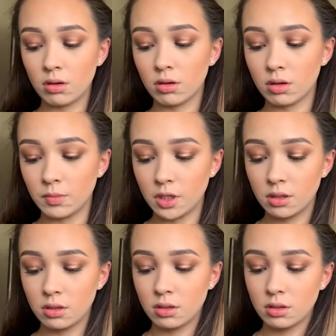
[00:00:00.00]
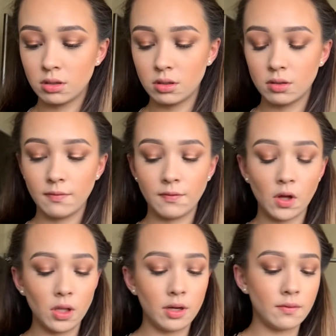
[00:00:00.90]
Come on,
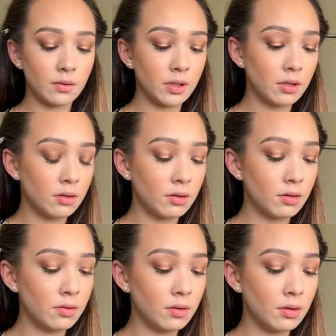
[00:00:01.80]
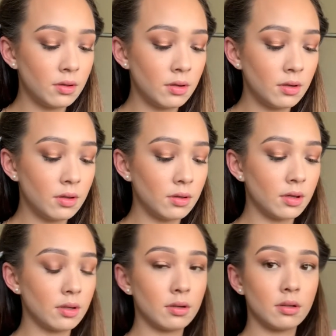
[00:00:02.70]
falling everywhere. Alright,
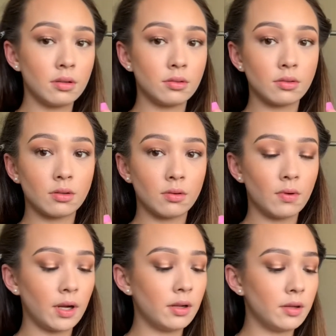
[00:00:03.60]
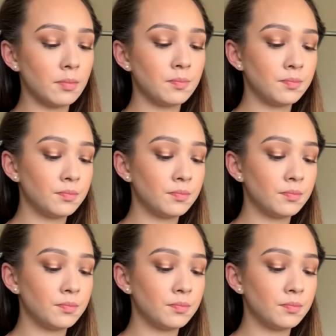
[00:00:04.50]
and just go right in.